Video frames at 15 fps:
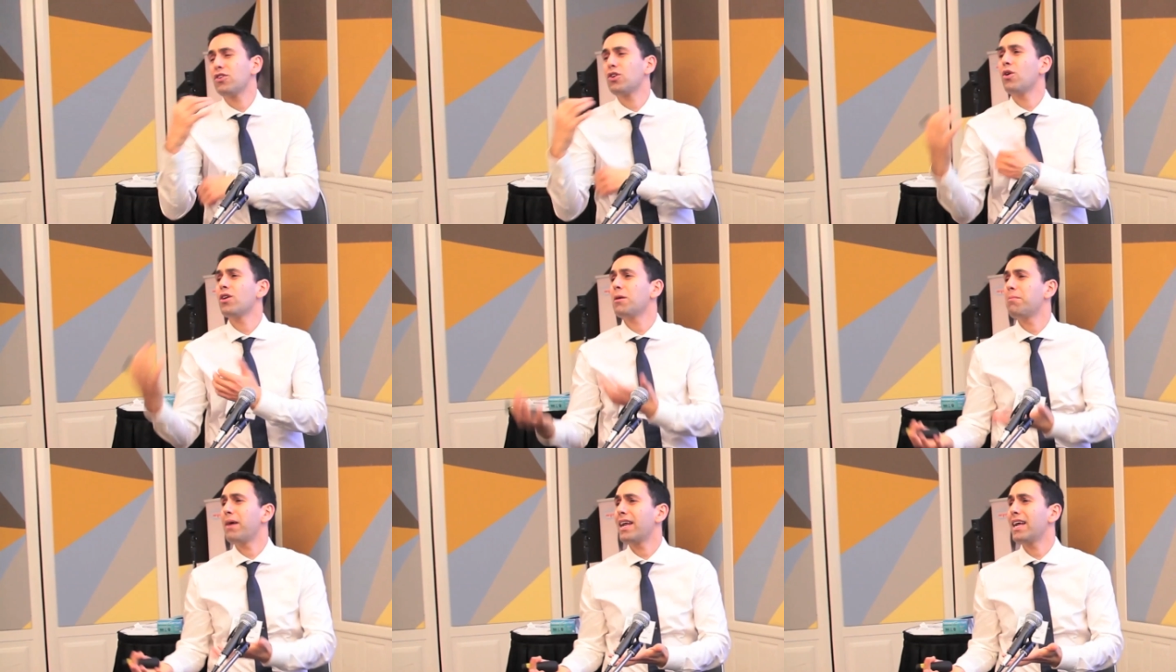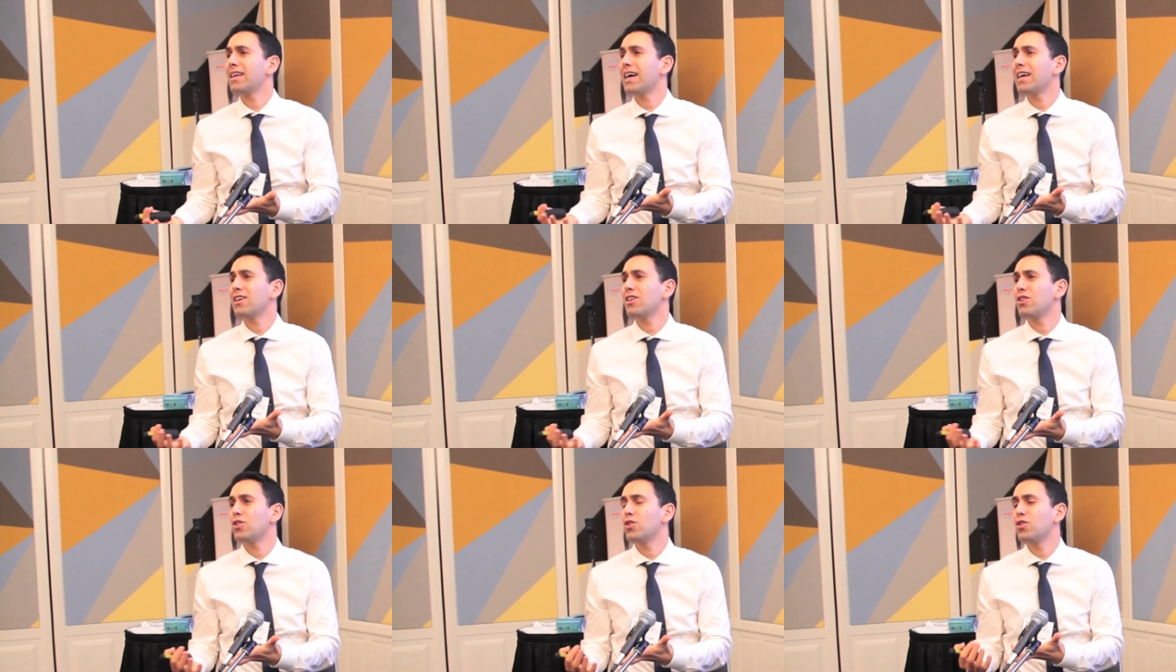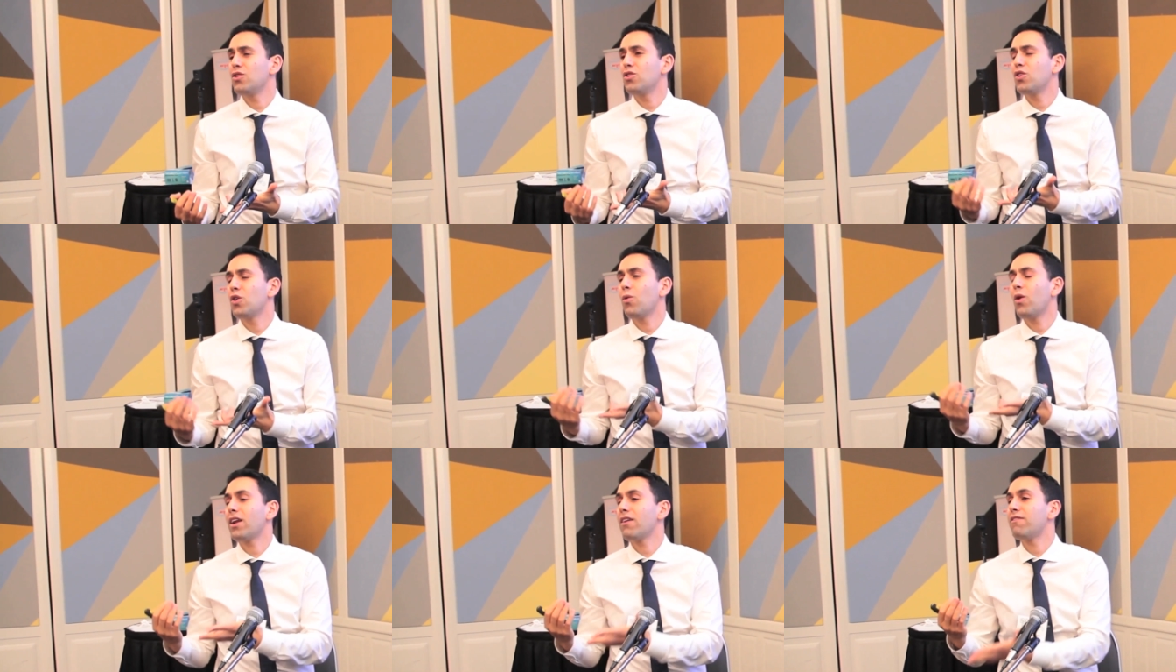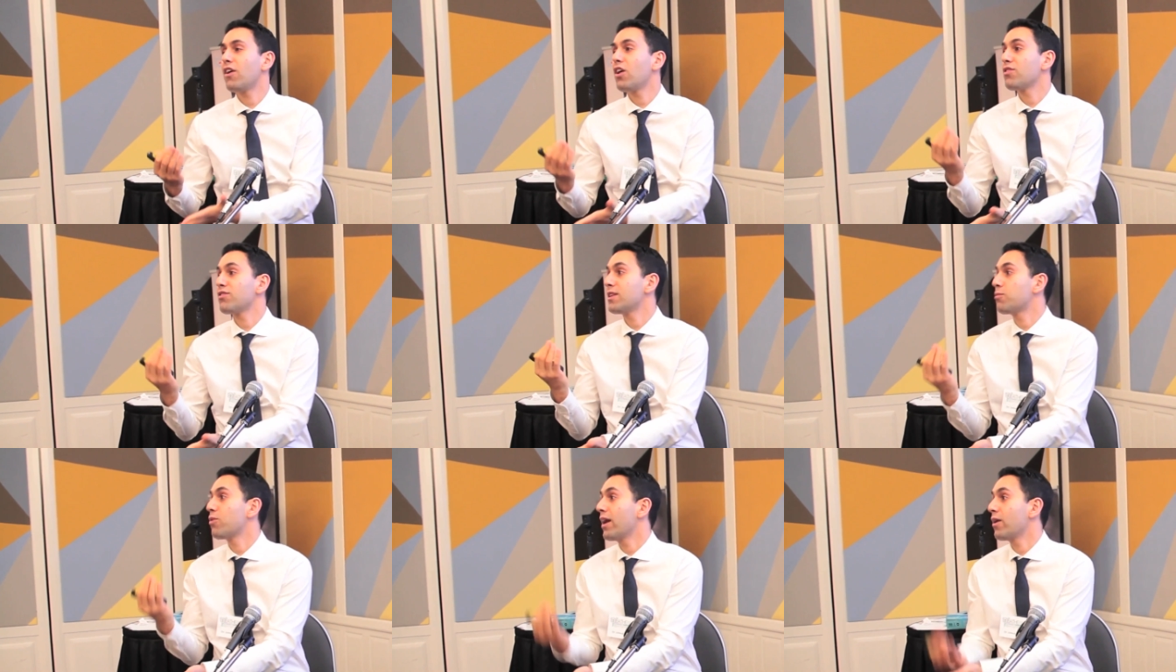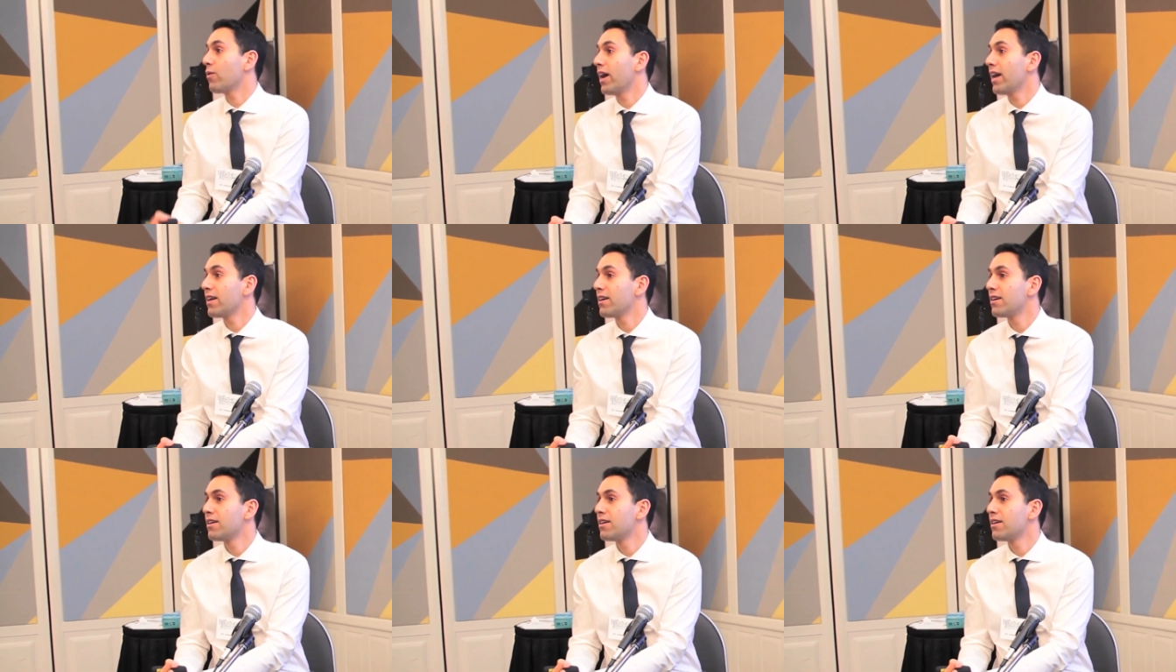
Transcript: you're going to bed at night, you don't want to fall asleep right away.